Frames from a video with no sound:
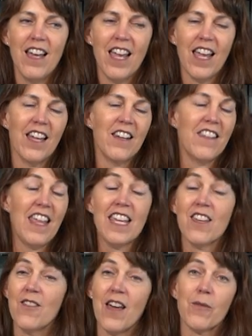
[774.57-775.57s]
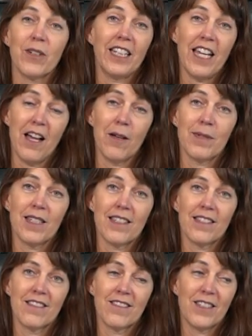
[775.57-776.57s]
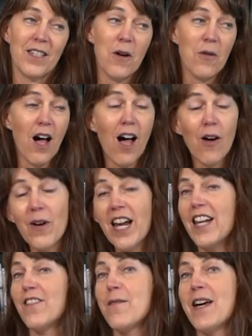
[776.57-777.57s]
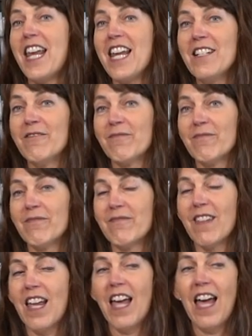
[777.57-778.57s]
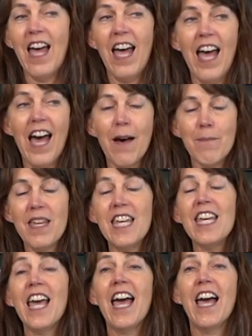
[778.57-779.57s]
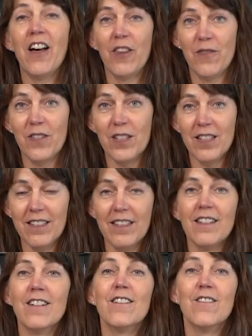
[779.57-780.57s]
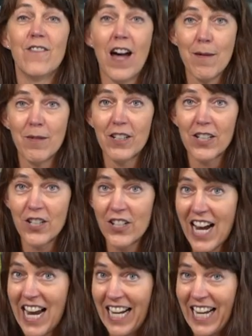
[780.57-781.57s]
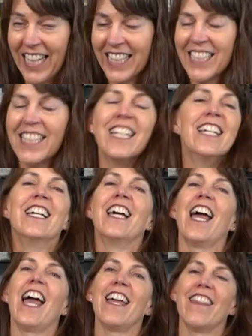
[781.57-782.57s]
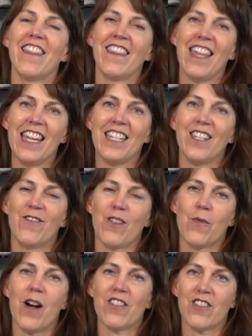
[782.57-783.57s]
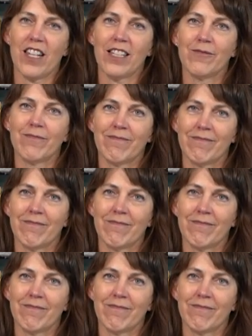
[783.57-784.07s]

And thank you, that really helps. So, all right, everybody, happy, healthful, fiber creating, and thank you for watching.